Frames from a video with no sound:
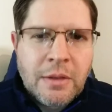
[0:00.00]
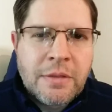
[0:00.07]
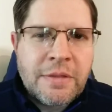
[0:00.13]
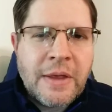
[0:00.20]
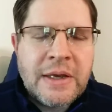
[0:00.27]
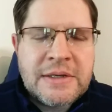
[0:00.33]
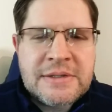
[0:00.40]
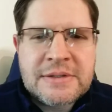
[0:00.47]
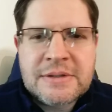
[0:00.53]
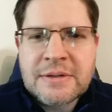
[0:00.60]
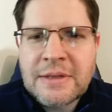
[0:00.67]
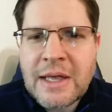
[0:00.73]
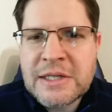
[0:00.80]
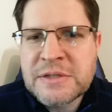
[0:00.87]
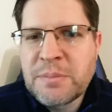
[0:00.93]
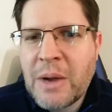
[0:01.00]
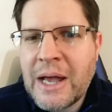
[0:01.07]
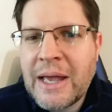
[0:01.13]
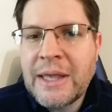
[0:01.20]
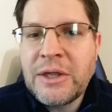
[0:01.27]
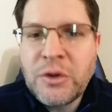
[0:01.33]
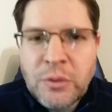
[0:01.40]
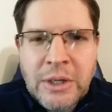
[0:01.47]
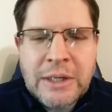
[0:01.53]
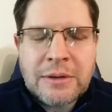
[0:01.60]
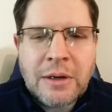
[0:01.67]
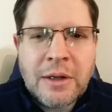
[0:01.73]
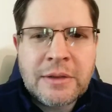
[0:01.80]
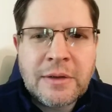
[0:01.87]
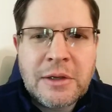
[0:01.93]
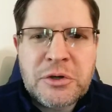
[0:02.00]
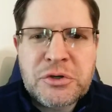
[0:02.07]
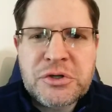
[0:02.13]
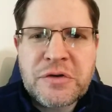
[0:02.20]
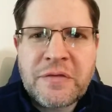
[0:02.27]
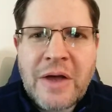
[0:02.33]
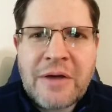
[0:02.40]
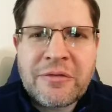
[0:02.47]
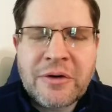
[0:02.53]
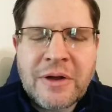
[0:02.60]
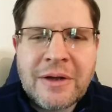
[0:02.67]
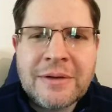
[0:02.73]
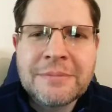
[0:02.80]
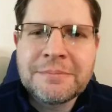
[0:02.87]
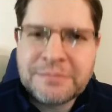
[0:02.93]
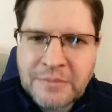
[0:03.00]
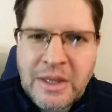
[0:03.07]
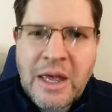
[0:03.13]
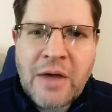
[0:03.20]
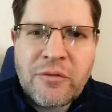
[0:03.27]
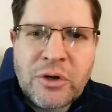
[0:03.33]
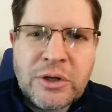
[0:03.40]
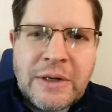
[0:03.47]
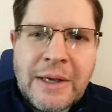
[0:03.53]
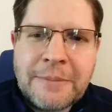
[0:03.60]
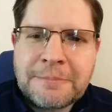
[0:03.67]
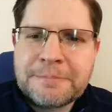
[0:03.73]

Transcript: Thanks. That's my unit on the literature of Africa. Have a good day.